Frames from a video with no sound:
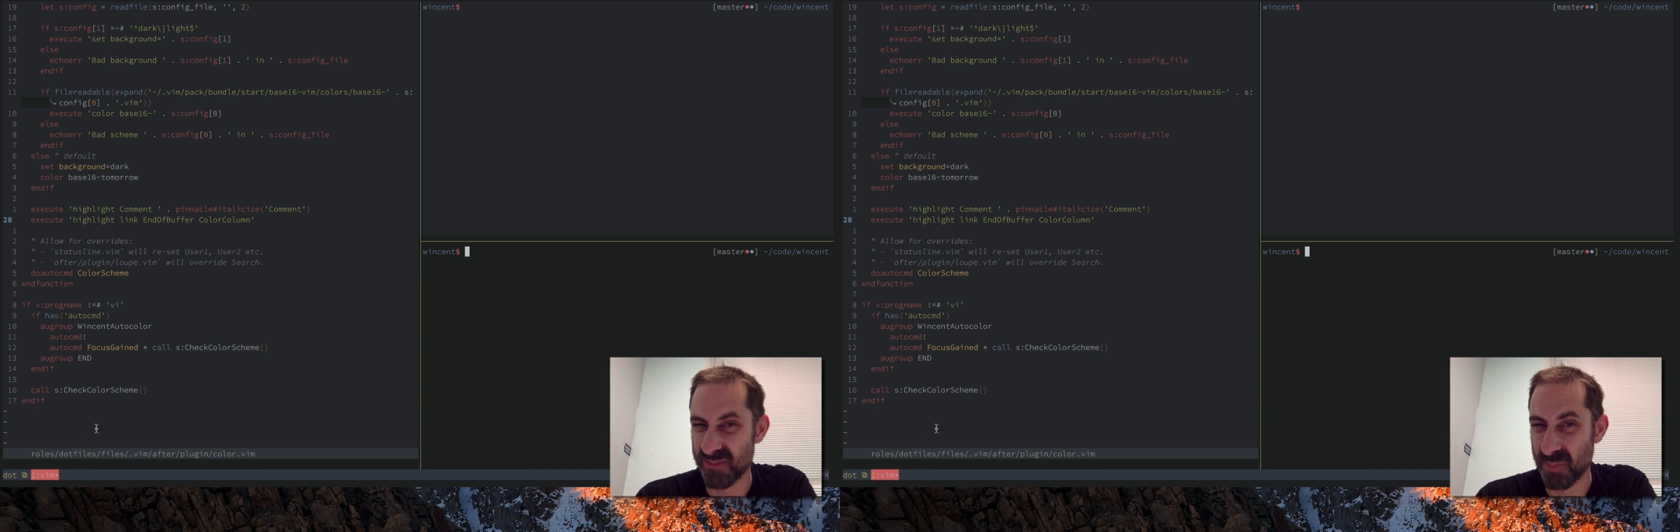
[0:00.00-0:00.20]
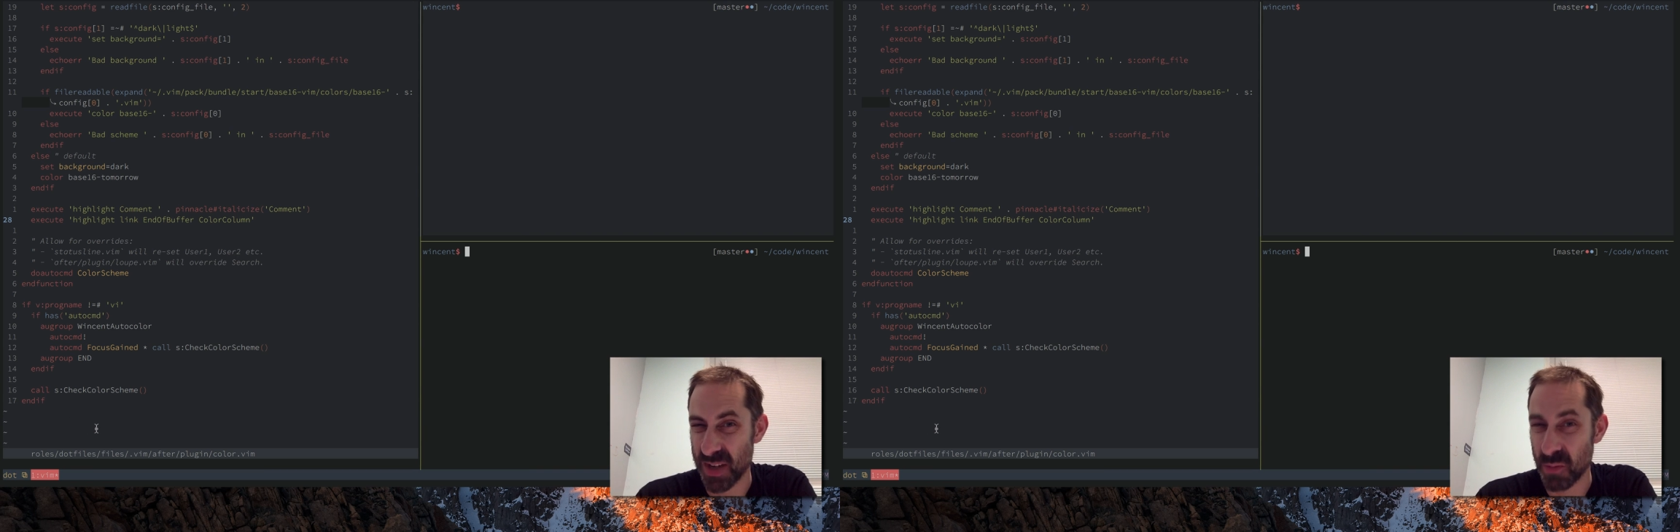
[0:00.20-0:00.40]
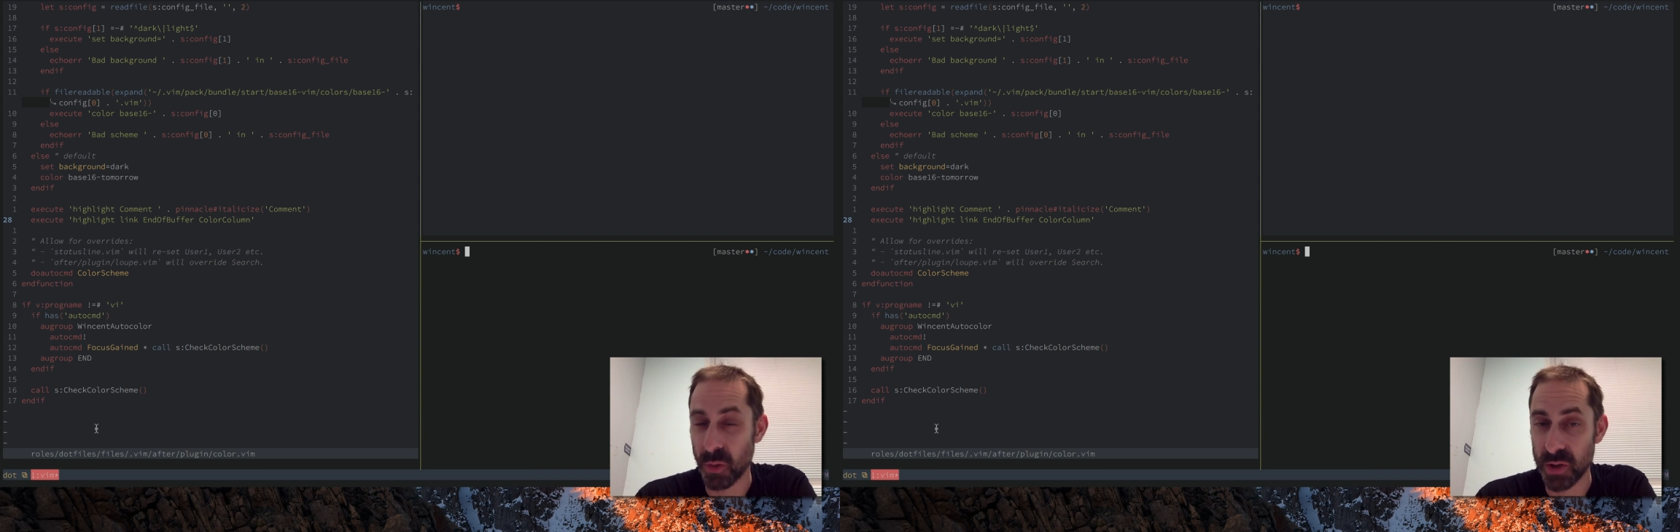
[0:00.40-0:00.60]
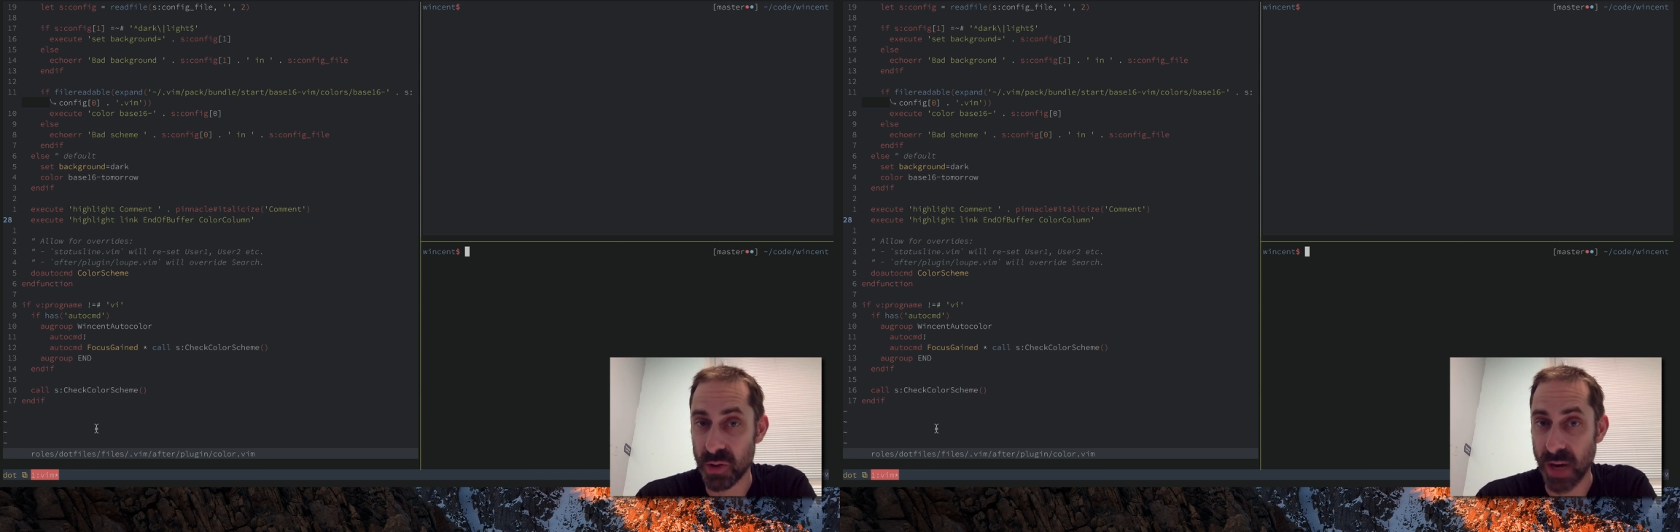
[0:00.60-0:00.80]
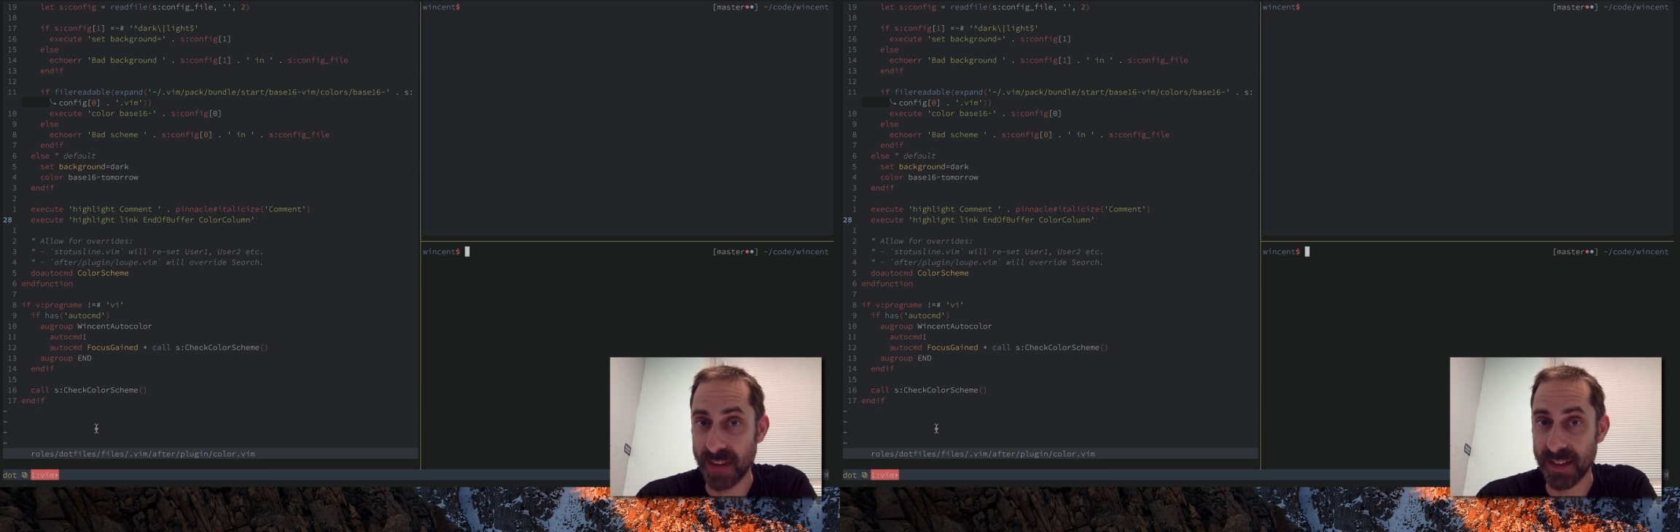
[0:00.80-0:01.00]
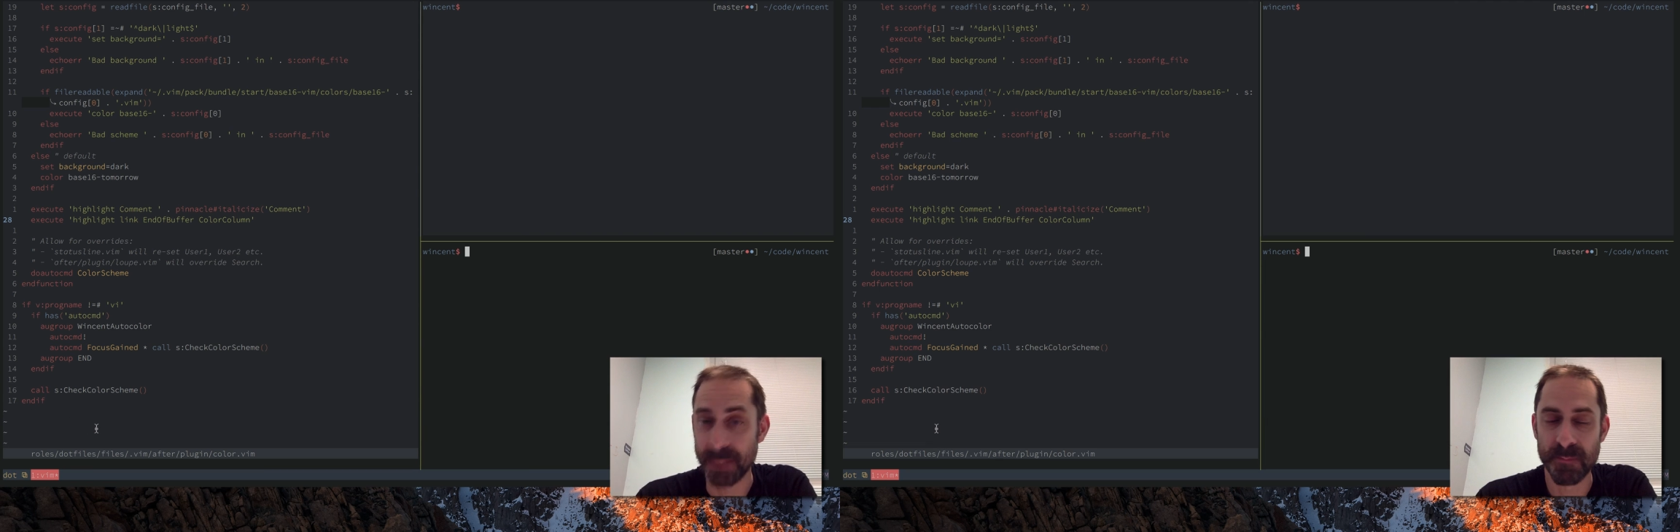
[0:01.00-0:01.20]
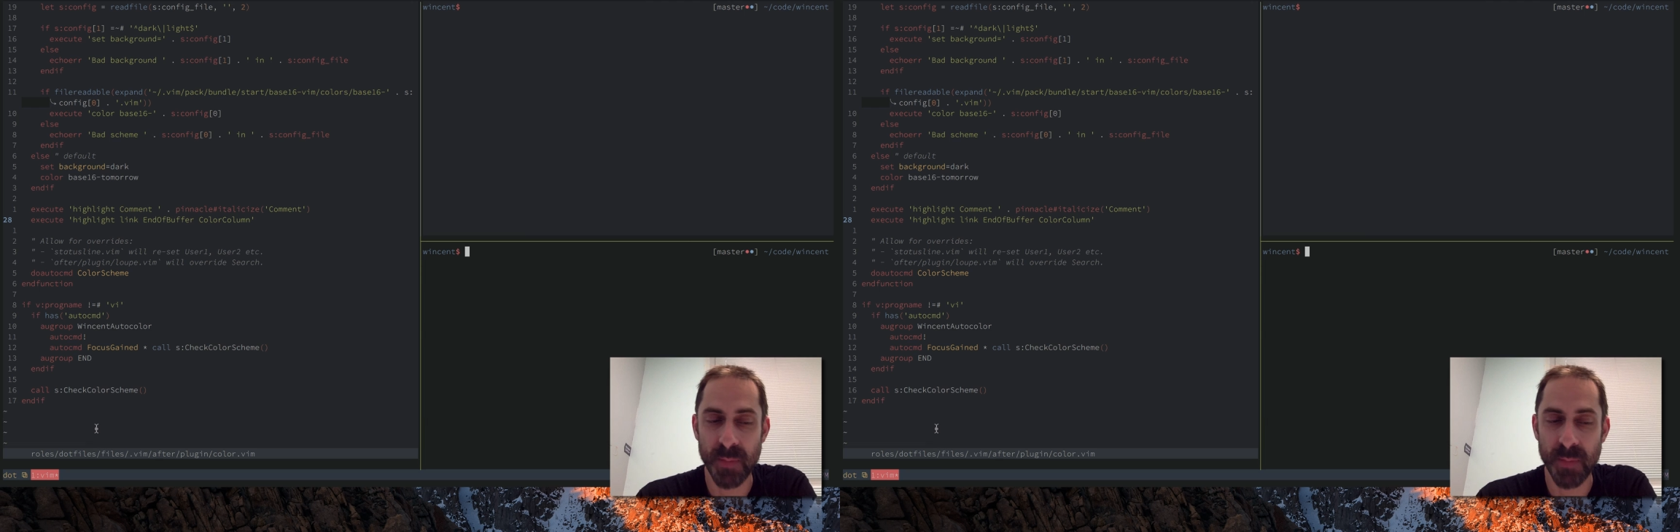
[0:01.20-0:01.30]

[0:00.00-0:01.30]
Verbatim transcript: much more distracting.